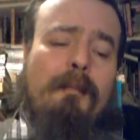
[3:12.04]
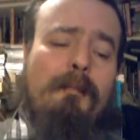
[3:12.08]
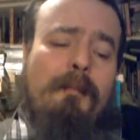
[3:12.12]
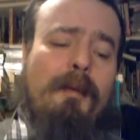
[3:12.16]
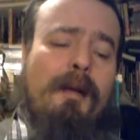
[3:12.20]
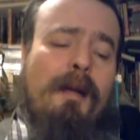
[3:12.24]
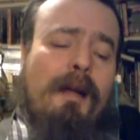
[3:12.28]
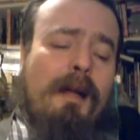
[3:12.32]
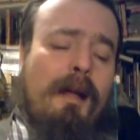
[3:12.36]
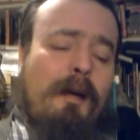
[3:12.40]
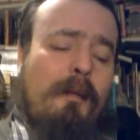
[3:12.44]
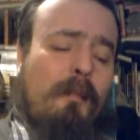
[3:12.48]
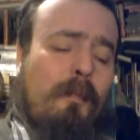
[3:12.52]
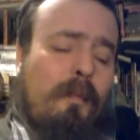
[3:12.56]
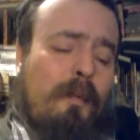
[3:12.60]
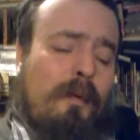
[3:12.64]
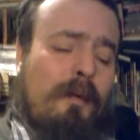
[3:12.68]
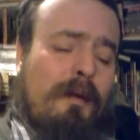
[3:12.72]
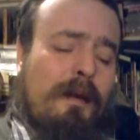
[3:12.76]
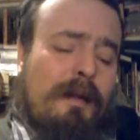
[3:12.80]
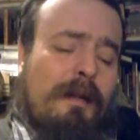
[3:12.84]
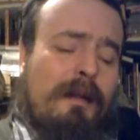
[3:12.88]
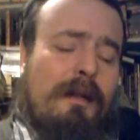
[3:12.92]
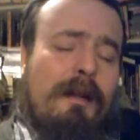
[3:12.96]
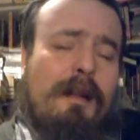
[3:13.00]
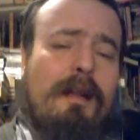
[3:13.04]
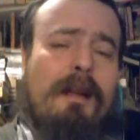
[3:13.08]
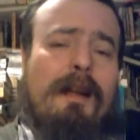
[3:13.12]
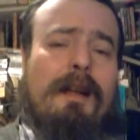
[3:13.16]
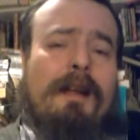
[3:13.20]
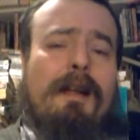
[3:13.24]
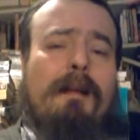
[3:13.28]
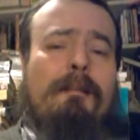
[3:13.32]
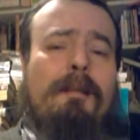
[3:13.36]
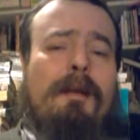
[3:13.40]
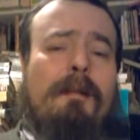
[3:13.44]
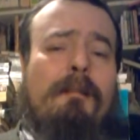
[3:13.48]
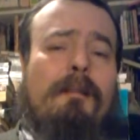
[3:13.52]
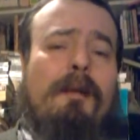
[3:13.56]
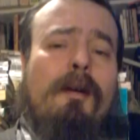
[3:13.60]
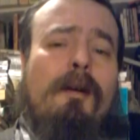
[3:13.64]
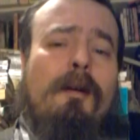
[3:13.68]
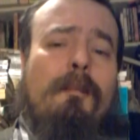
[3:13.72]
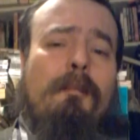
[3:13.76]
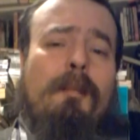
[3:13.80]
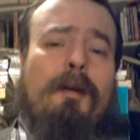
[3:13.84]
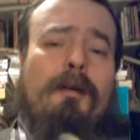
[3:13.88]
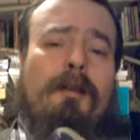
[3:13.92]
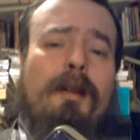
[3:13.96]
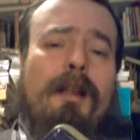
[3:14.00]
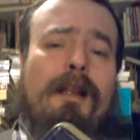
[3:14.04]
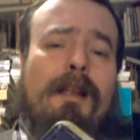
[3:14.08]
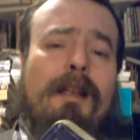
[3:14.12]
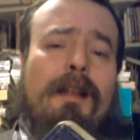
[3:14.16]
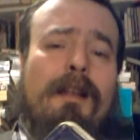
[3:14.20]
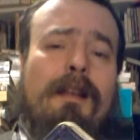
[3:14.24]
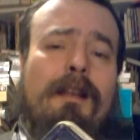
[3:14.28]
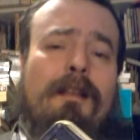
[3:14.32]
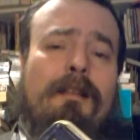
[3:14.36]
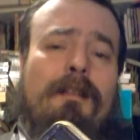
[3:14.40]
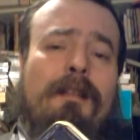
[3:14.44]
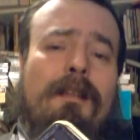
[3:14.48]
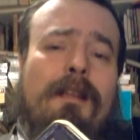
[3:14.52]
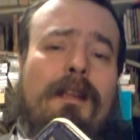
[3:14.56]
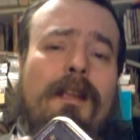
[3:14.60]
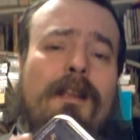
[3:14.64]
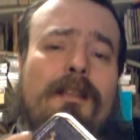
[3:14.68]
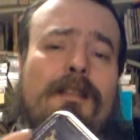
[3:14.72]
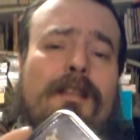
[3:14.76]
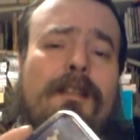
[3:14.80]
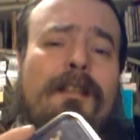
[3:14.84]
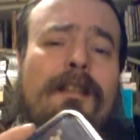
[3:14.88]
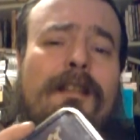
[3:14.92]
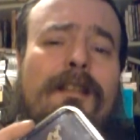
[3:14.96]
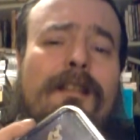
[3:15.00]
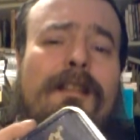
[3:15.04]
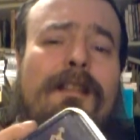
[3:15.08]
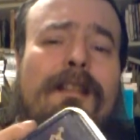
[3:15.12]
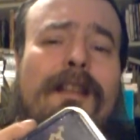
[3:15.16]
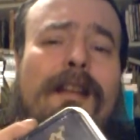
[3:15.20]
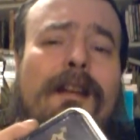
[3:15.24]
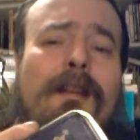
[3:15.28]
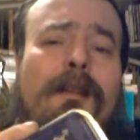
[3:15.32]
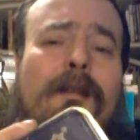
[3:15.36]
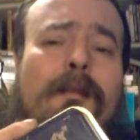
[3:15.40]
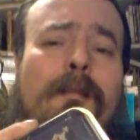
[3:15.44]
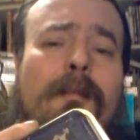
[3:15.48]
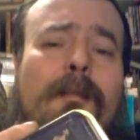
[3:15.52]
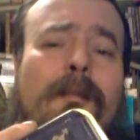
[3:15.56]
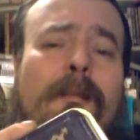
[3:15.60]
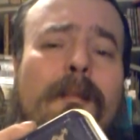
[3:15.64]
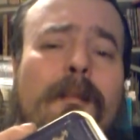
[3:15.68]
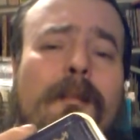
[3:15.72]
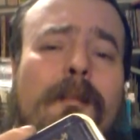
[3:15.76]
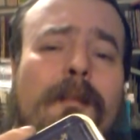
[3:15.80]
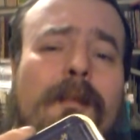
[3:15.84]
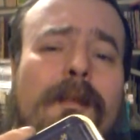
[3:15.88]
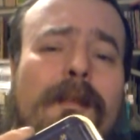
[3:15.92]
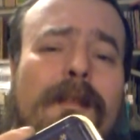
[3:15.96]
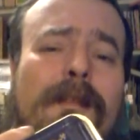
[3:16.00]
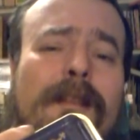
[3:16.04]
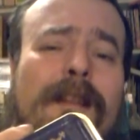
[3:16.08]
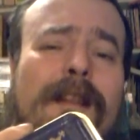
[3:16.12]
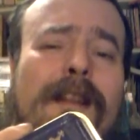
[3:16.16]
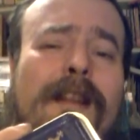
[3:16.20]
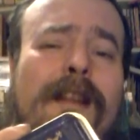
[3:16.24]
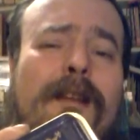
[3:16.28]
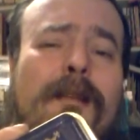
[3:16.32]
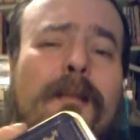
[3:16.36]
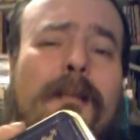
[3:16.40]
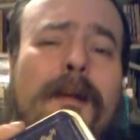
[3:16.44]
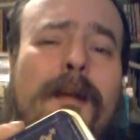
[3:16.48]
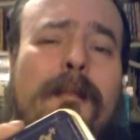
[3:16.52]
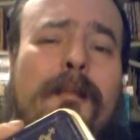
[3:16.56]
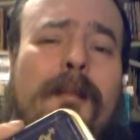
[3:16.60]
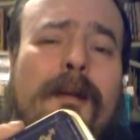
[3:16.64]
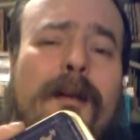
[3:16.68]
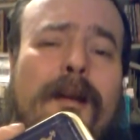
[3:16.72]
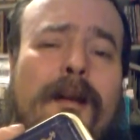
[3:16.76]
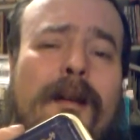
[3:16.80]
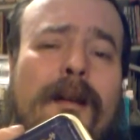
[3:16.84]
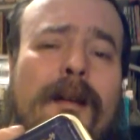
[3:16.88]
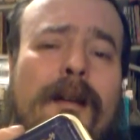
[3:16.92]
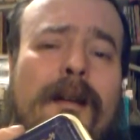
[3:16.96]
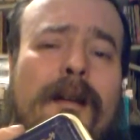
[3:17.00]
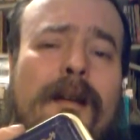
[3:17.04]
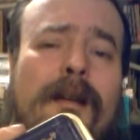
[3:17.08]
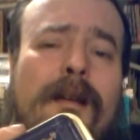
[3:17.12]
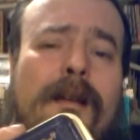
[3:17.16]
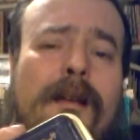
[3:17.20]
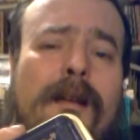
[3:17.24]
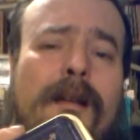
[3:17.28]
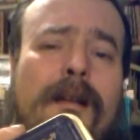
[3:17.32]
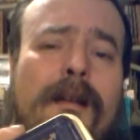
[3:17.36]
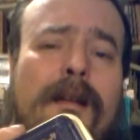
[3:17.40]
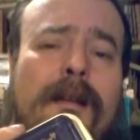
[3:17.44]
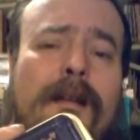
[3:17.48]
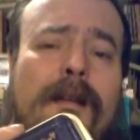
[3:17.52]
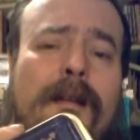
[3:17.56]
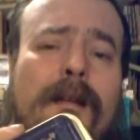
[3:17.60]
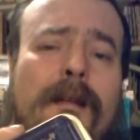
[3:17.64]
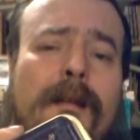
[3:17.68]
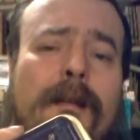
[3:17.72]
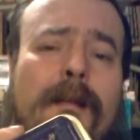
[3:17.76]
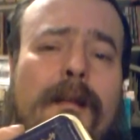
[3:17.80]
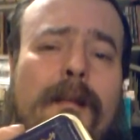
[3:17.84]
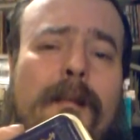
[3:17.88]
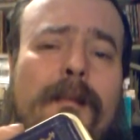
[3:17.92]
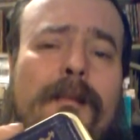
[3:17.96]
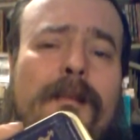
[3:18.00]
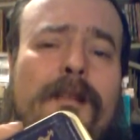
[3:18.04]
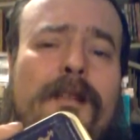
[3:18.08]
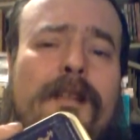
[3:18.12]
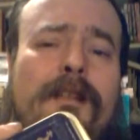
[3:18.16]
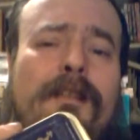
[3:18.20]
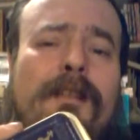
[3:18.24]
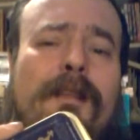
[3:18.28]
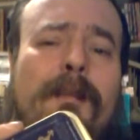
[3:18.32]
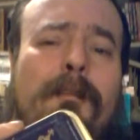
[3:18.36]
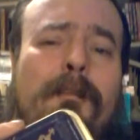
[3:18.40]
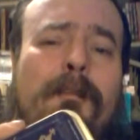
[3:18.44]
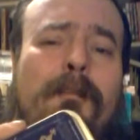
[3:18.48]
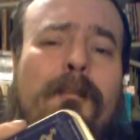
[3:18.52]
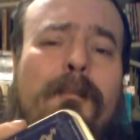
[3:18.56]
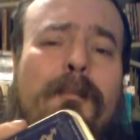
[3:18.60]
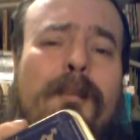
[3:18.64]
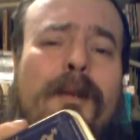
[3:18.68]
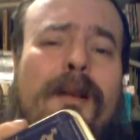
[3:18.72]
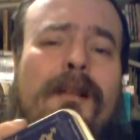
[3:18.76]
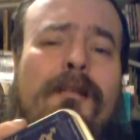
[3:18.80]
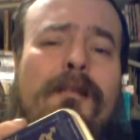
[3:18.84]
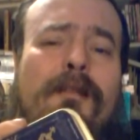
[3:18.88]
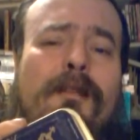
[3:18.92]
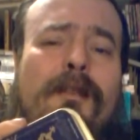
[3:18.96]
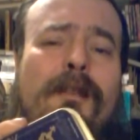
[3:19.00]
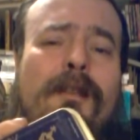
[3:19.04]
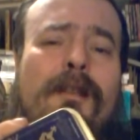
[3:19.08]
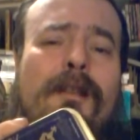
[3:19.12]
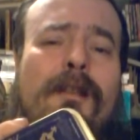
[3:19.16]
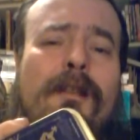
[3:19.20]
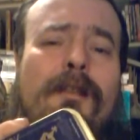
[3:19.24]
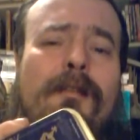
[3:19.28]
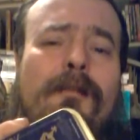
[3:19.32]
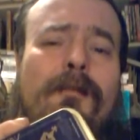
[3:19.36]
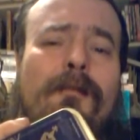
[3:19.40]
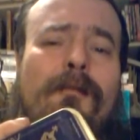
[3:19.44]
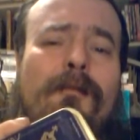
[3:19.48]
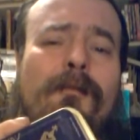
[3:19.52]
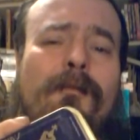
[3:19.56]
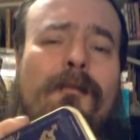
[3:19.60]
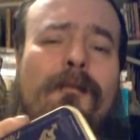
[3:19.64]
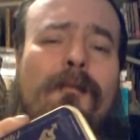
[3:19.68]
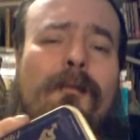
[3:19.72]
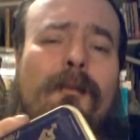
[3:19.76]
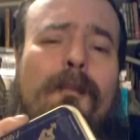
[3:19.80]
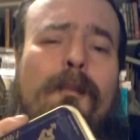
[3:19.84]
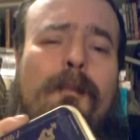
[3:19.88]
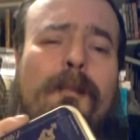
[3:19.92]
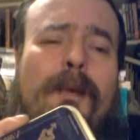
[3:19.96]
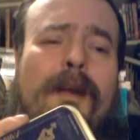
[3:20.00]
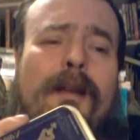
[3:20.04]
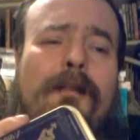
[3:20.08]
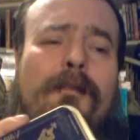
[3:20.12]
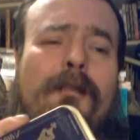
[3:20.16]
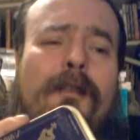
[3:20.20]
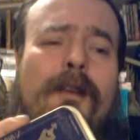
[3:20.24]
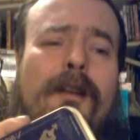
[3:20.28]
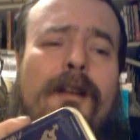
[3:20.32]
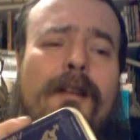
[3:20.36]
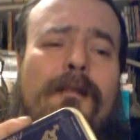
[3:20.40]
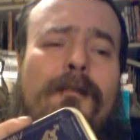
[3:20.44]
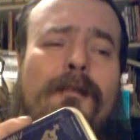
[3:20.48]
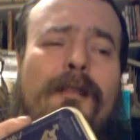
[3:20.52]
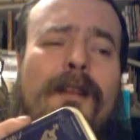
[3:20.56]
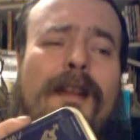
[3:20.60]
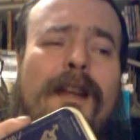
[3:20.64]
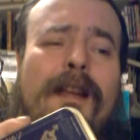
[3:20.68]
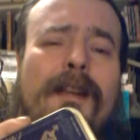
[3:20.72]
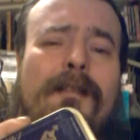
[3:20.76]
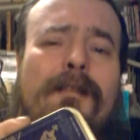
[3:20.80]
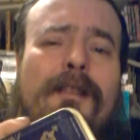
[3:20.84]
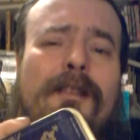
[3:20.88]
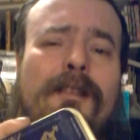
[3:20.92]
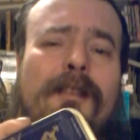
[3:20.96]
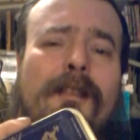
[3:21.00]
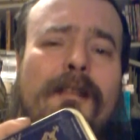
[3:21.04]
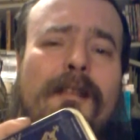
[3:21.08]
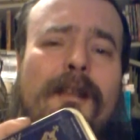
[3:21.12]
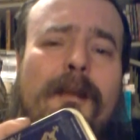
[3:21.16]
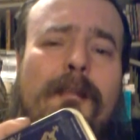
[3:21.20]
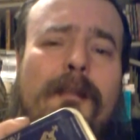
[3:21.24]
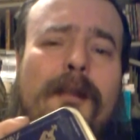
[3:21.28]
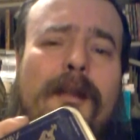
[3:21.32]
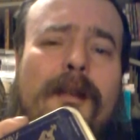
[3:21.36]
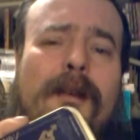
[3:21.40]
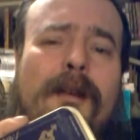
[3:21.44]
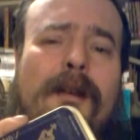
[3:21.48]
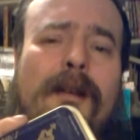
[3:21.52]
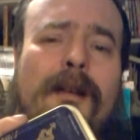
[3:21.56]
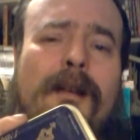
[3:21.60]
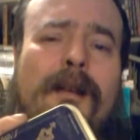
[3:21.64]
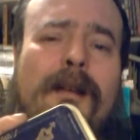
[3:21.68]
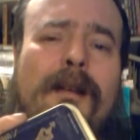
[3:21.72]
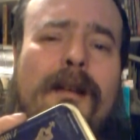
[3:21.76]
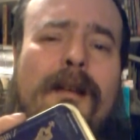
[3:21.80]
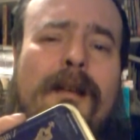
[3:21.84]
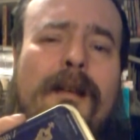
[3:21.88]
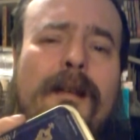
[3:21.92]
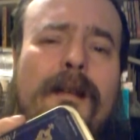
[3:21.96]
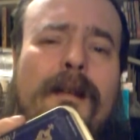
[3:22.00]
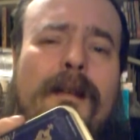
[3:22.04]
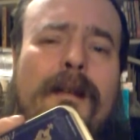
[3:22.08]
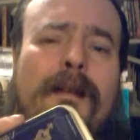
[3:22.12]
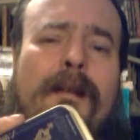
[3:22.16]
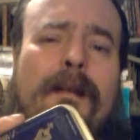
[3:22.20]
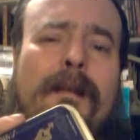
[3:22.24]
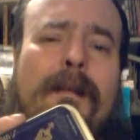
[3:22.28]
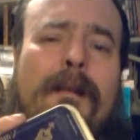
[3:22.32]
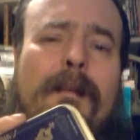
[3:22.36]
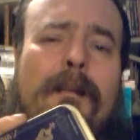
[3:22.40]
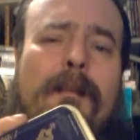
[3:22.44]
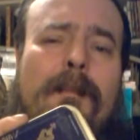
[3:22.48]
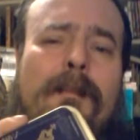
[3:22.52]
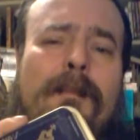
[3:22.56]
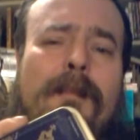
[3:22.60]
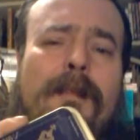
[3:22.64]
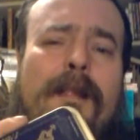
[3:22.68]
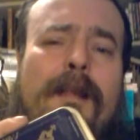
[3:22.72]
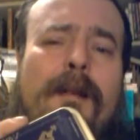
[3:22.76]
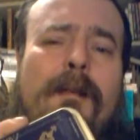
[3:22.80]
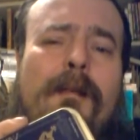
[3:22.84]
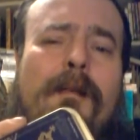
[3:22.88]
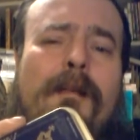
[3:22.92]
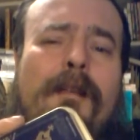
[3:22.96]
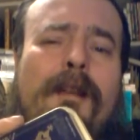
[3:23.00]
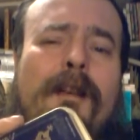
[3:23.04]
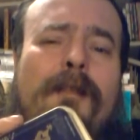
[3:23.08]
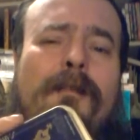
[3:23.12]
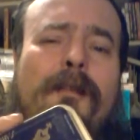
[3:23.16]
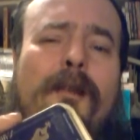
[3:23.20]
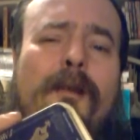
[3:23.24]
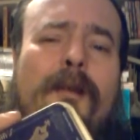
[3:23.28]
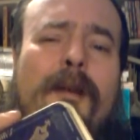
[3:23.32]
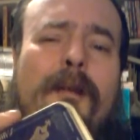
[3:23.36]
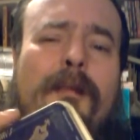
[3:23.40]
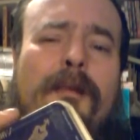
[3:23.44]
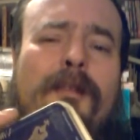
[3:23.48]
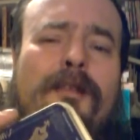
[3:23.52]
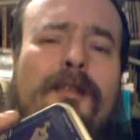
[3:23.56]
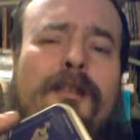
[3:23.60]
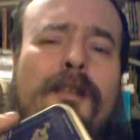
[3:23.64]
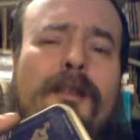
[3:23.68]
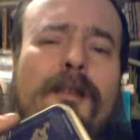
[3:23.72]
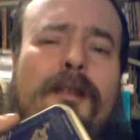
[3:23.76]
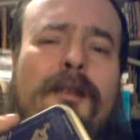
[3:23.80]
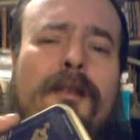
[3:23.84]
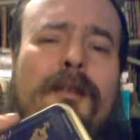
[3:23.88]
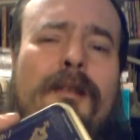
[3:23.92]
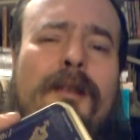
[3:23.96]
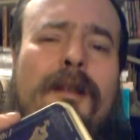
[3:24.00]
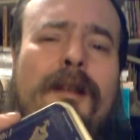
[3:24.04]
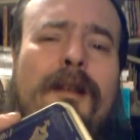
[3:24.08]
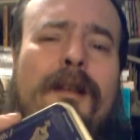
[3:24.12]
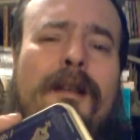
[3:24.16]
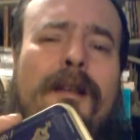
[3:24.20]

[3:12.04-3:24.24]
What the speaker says: But I would like a bit more perique in this, just a subtle little bit more, just to bring through the flavours of it more. I thought it was too